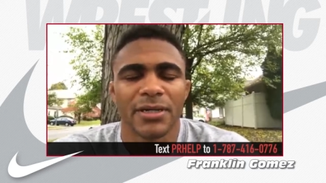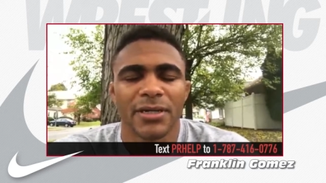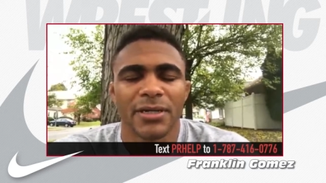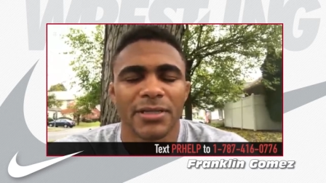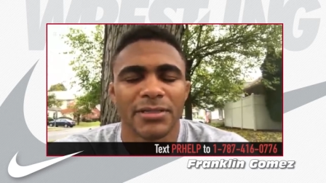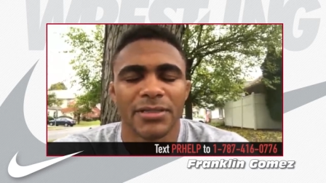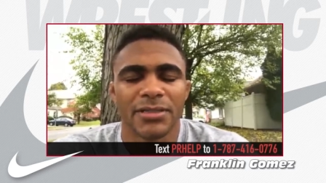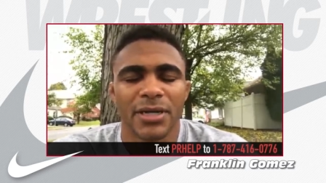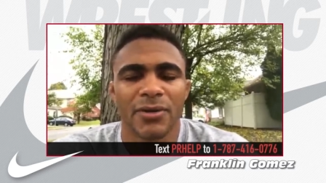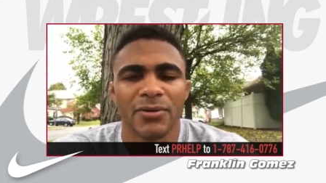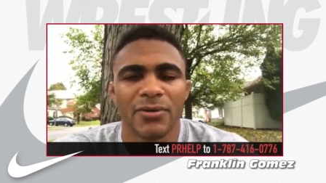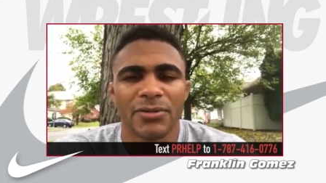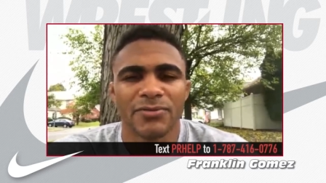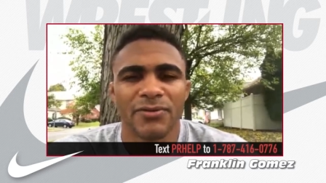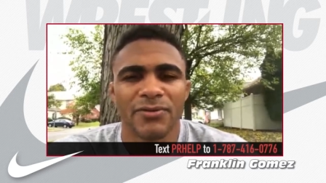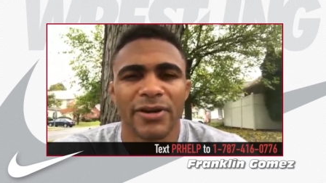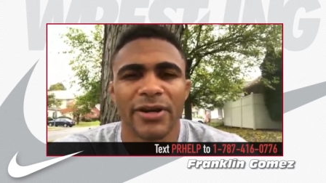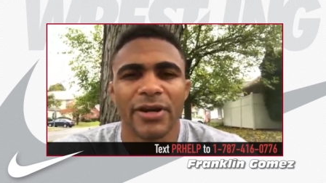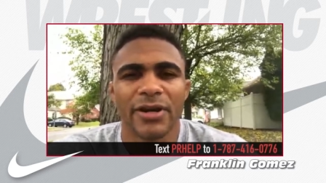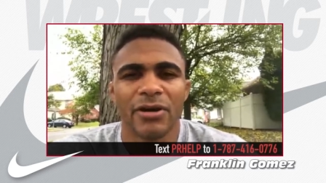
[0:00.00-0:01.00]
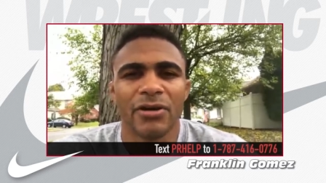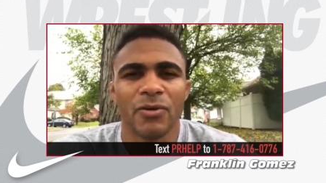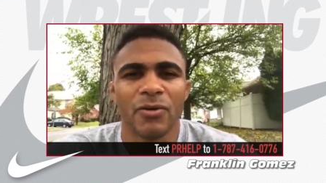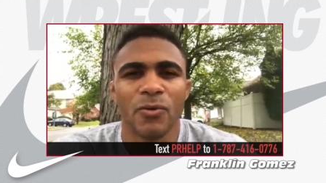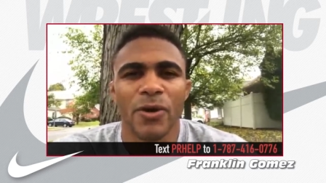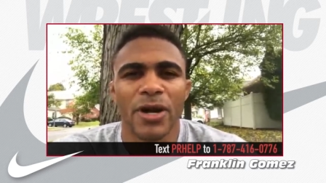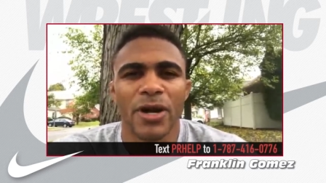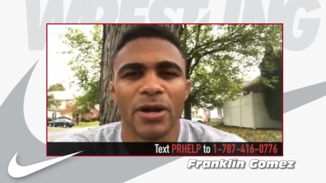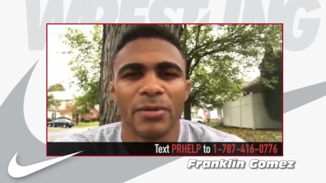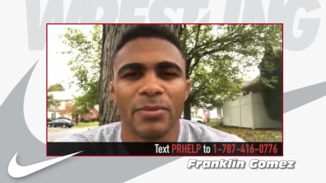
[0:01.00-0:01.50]
so I was very
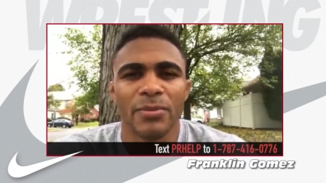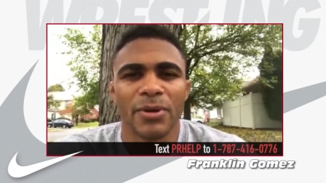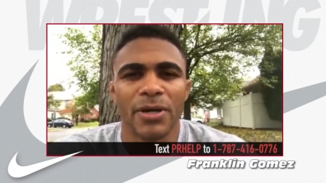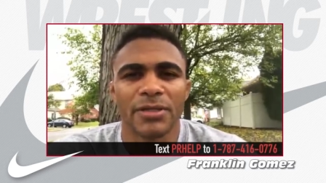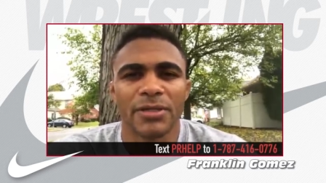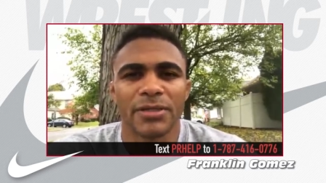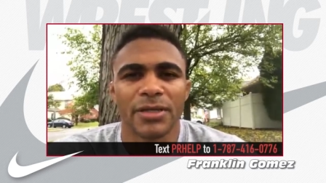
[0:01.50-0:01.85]
unaware, but